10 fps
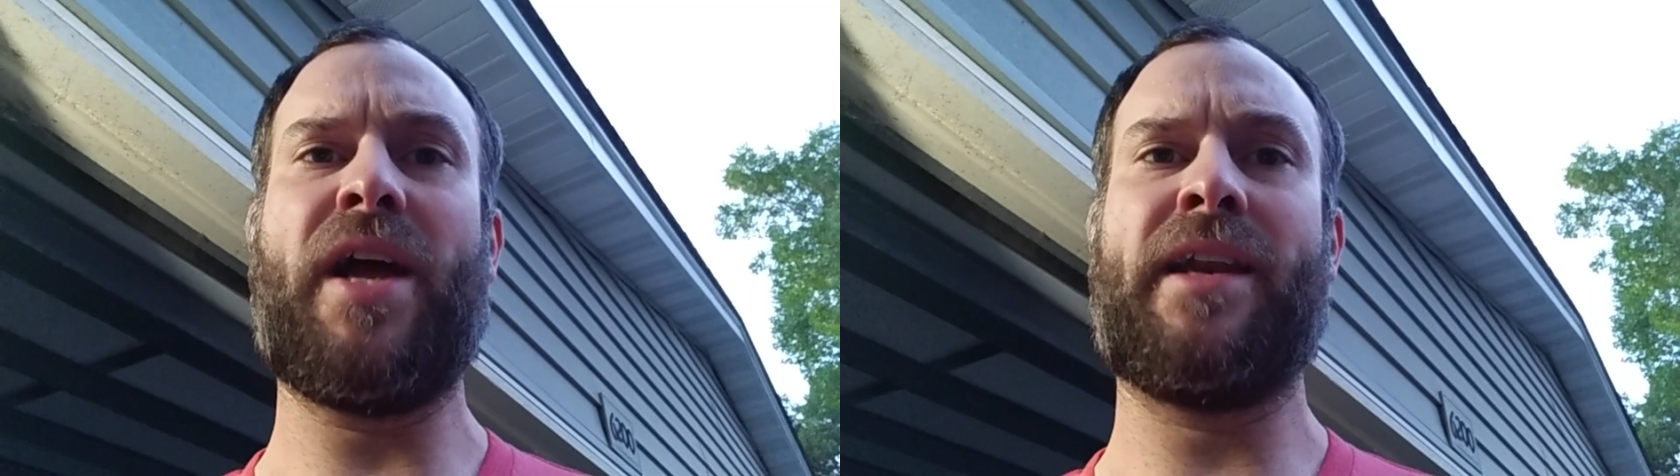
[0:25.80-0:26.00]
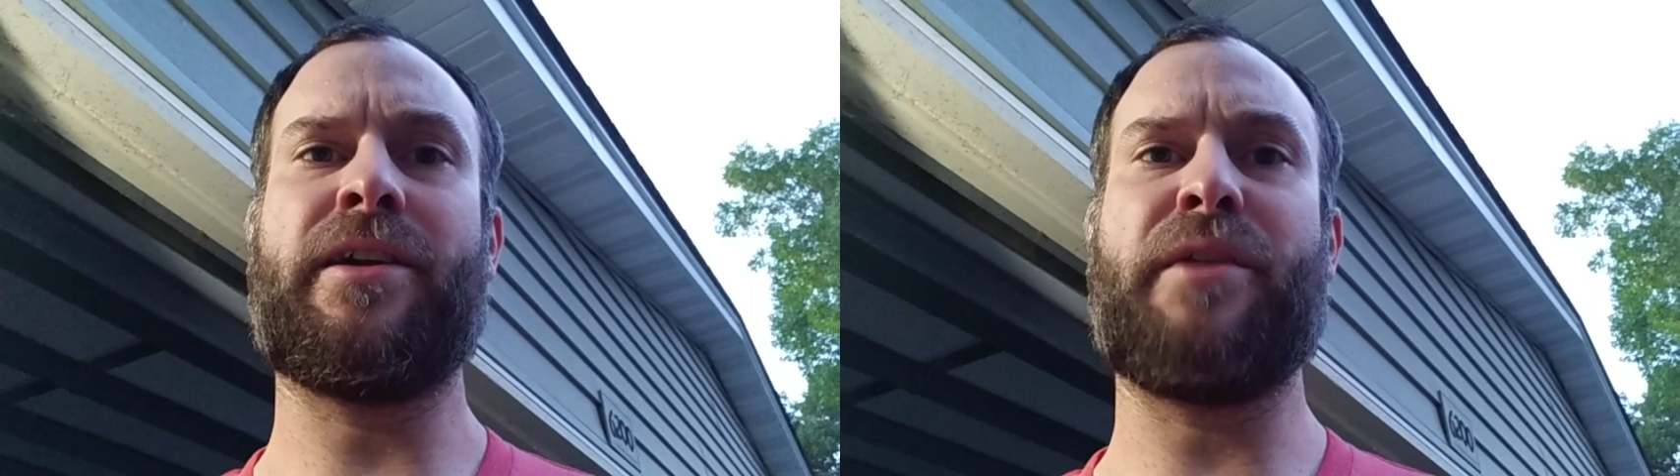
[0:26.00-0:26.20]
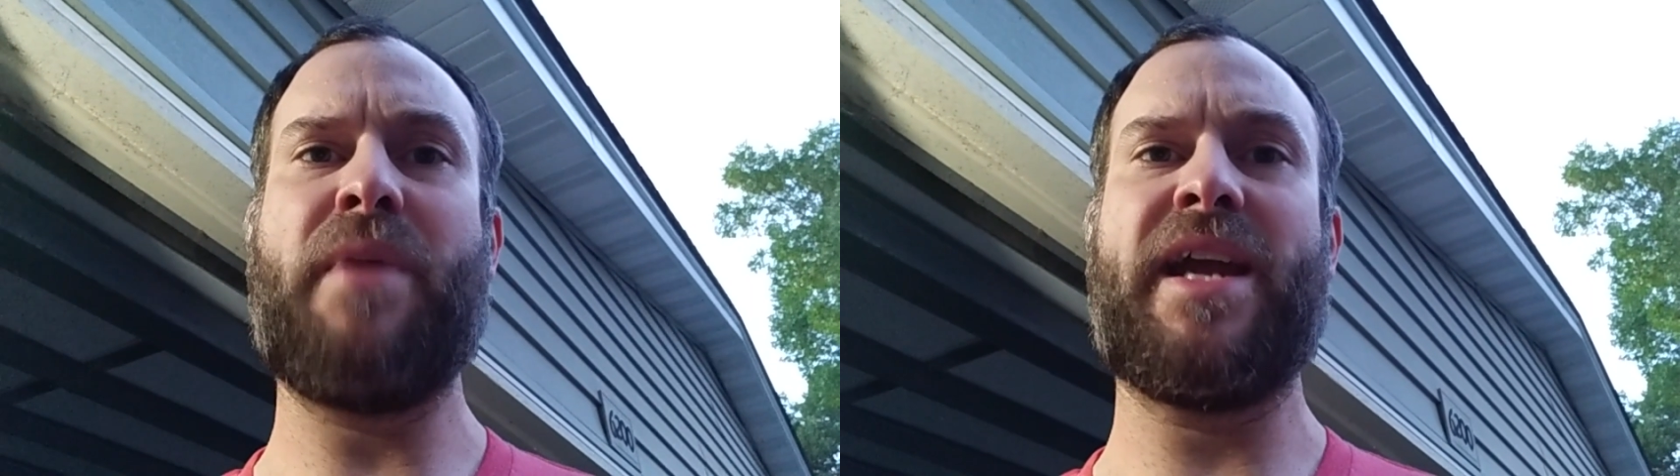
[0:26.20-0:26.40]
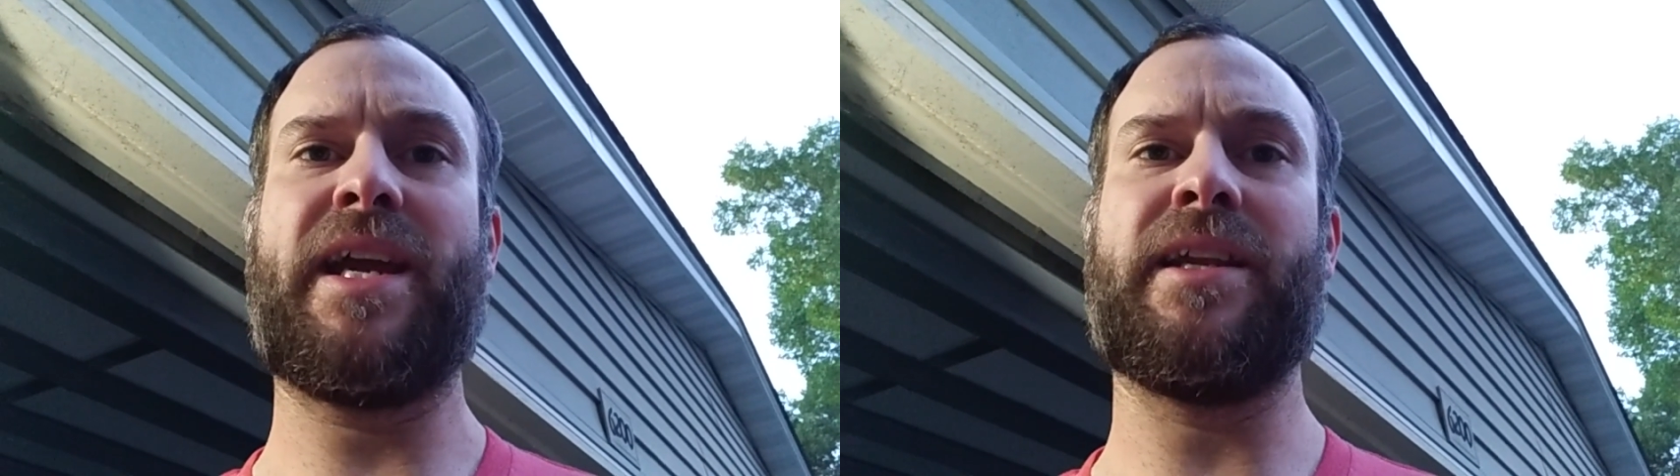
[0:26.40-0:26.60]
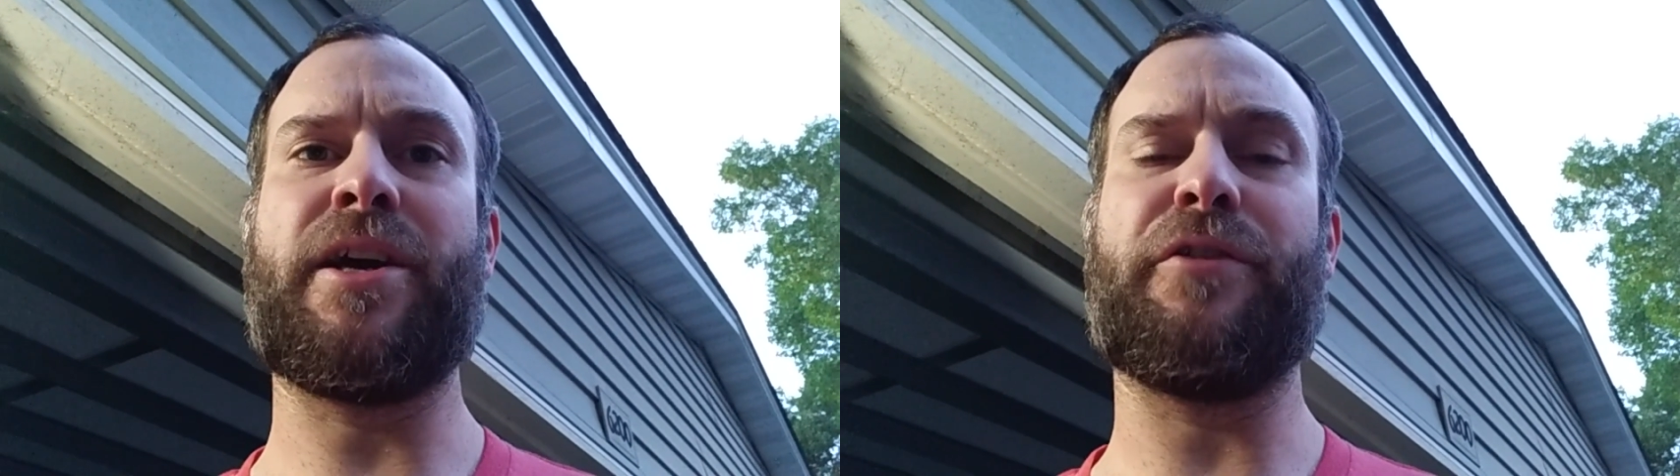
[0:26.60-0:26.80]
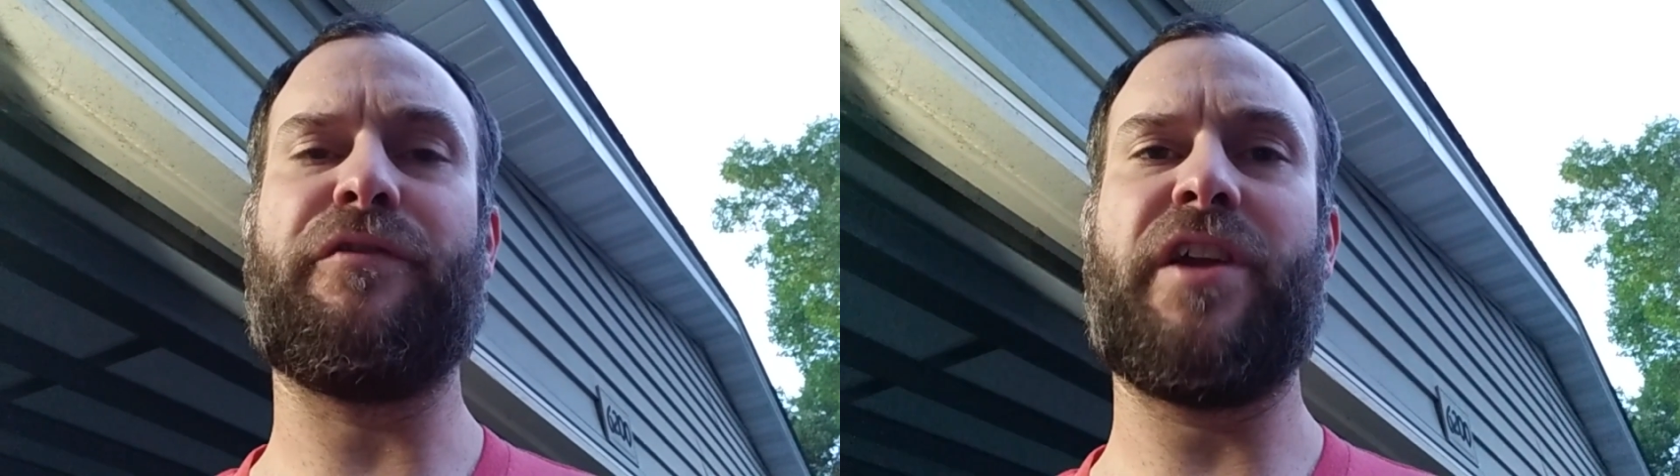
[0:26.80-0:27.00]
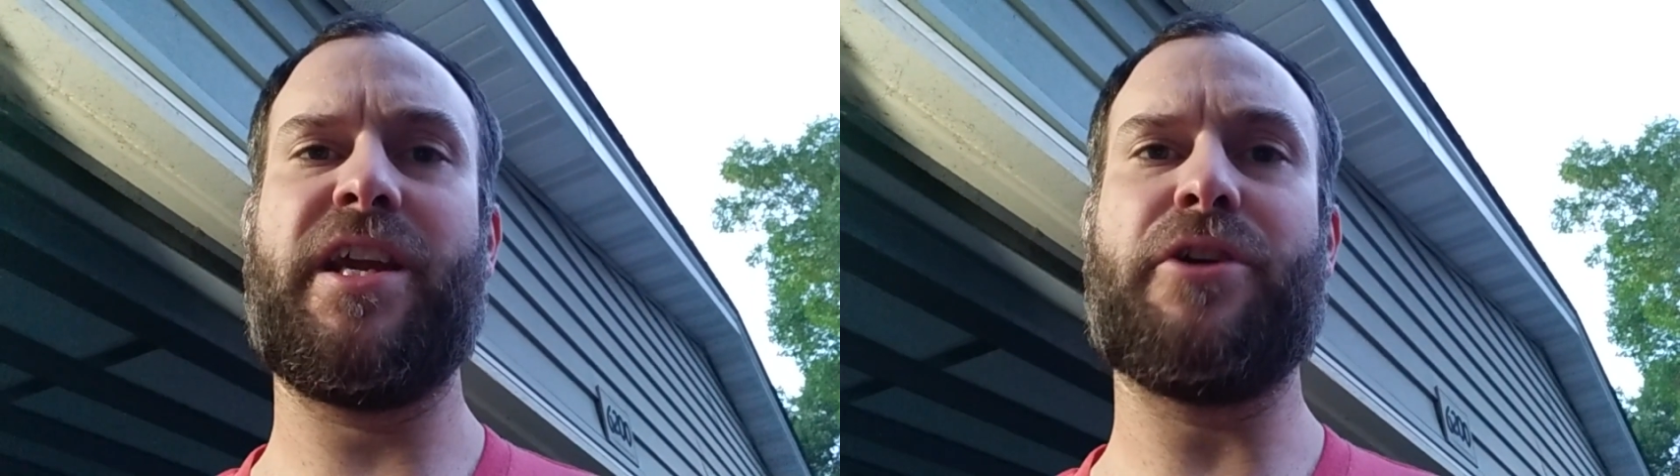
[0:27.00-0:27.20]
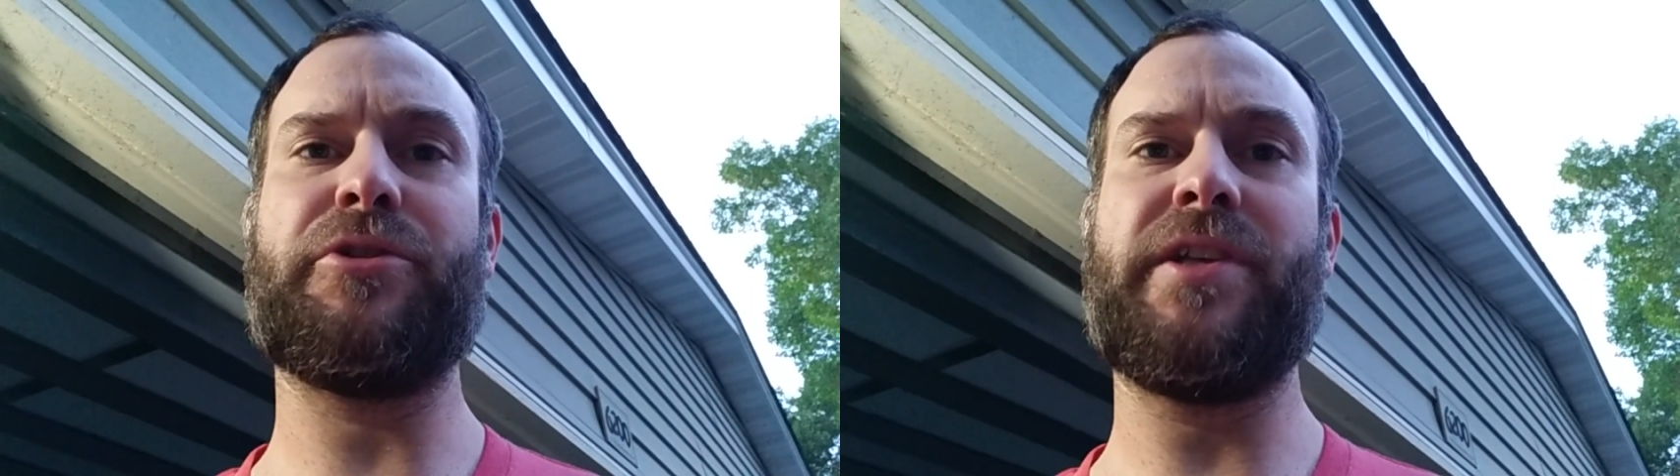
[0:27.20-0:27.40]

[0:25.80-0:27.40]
planning on making another video